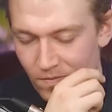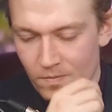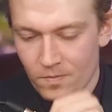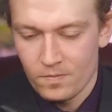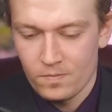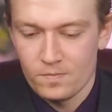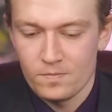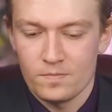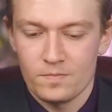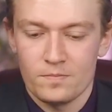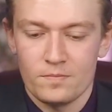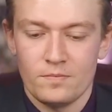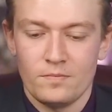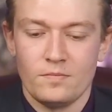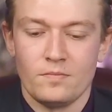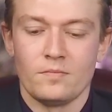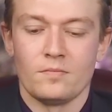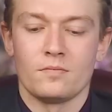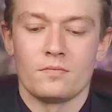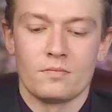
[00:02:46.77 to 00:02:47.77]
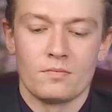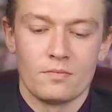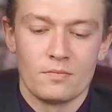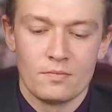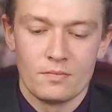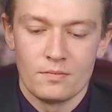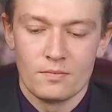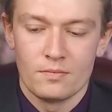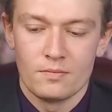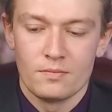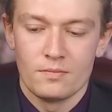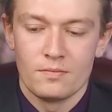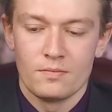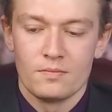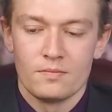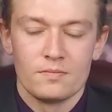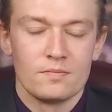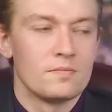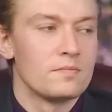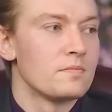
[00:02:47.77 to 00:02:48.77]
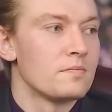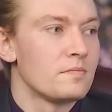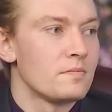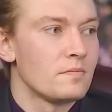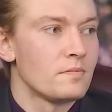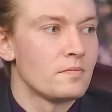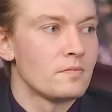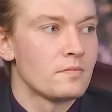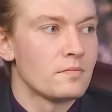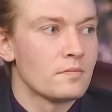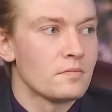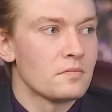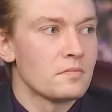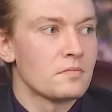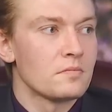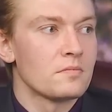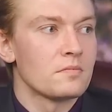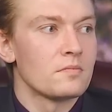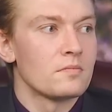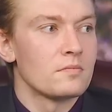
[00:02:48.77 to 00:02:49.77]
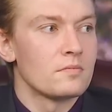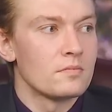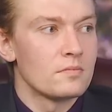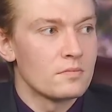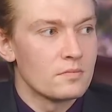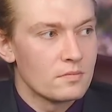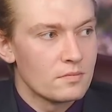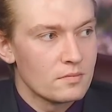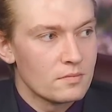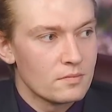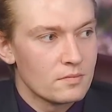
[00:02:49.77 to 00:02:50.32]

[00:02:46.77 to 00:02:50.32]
This person isn't speaking.